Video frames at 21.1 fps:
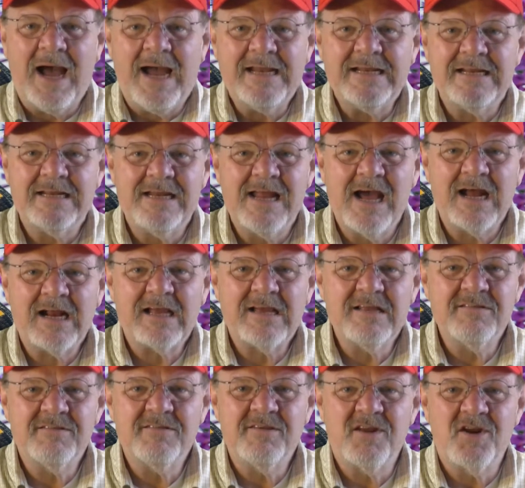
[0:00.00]
I did not
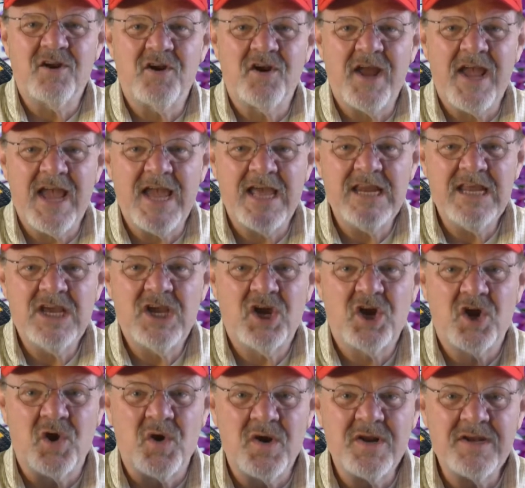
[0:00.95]
consider any
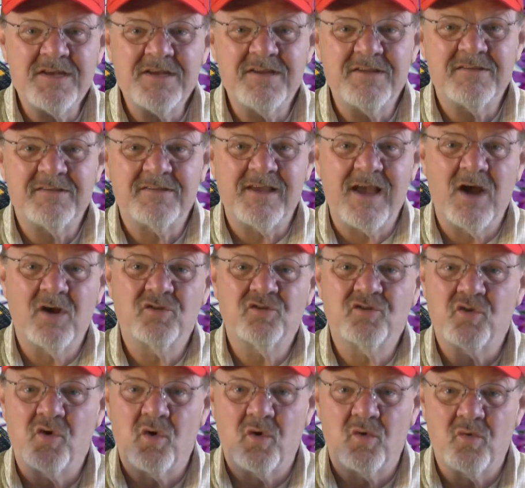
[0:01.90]
current
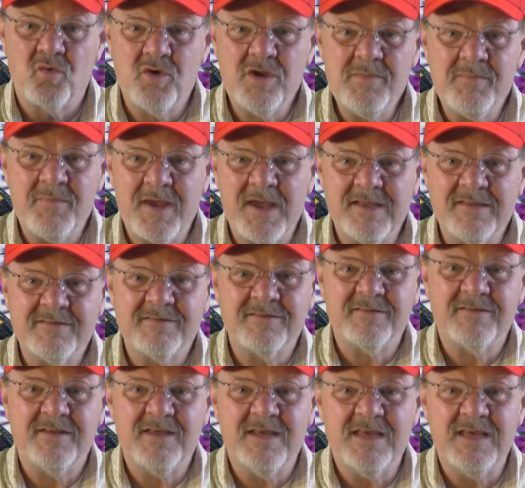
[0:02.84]
discounts or
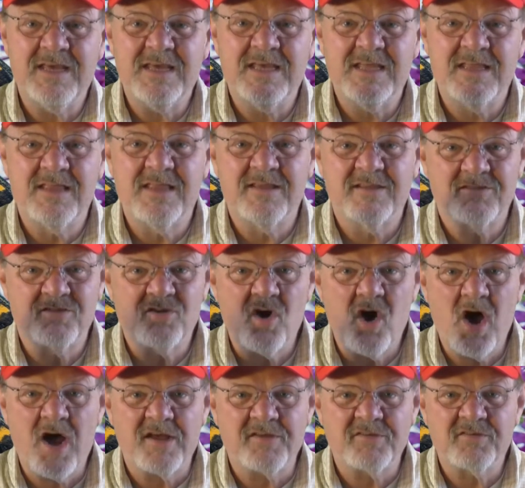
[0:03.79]
rebates in this
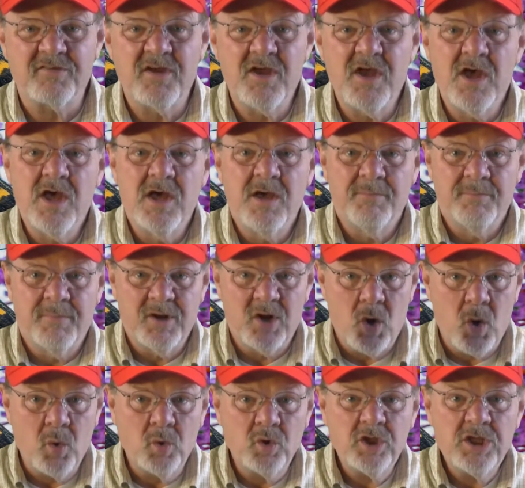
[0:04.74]
cost,
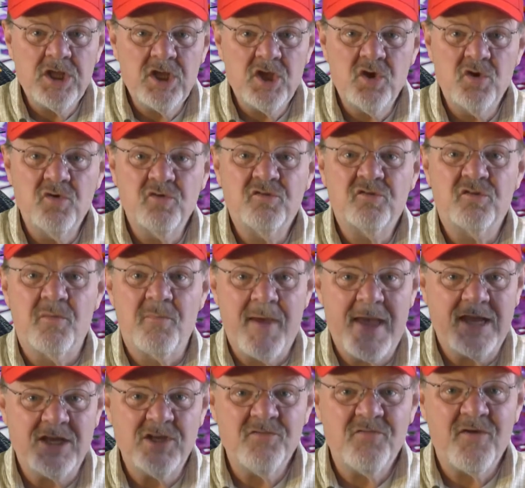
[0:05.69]
but only use the
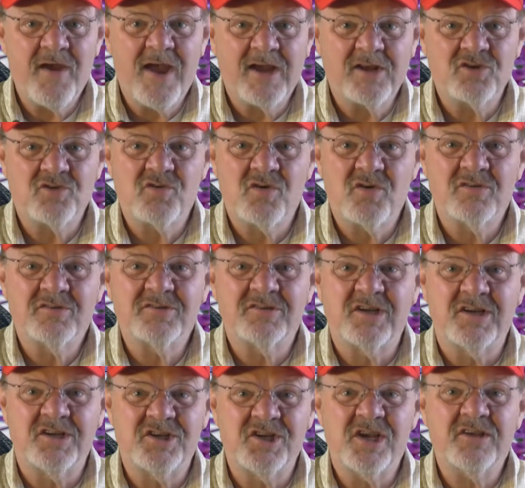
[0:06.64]
manufacturer's
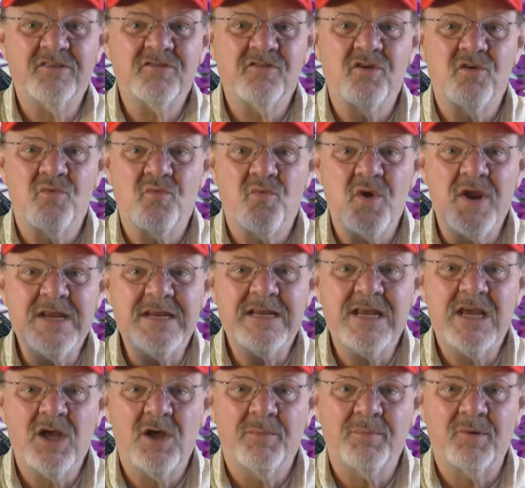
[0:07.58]
suggested
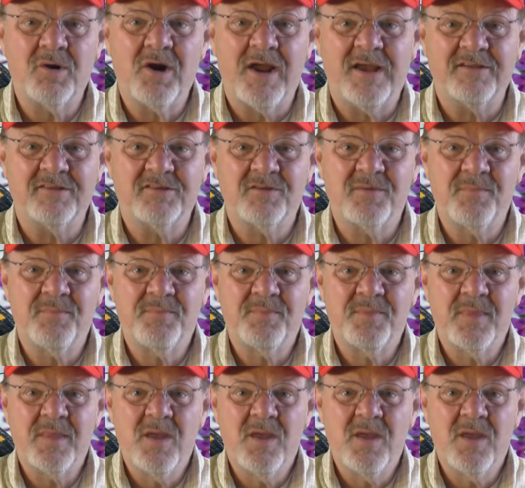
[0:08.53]
retail price.